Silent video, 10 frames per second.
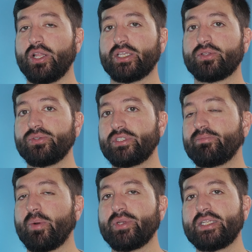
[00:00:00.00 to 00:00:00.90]

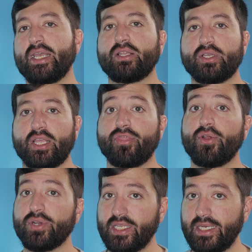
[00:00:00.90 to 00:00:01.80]
all-inclusive, but we did take a look at
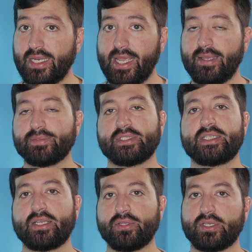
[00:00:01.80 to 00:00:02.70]
13 games. Let's
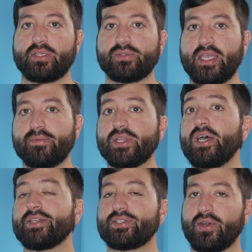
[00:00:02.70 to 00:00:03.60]
take a look at those games,
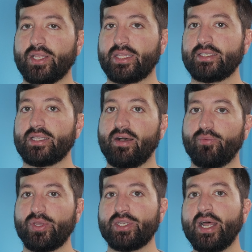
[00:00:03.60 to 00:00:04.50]
starting things off
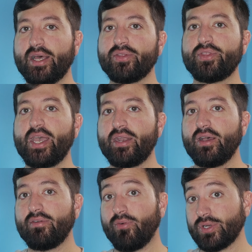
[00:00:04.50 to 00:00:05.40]
with none other than
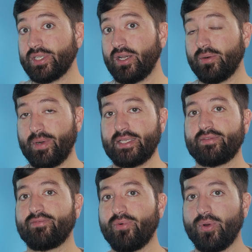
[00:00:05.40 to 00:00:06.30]
Forza
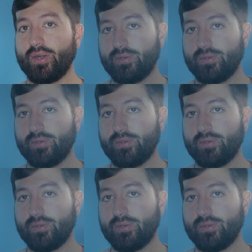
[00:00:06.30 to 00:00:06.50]
Horizon 4.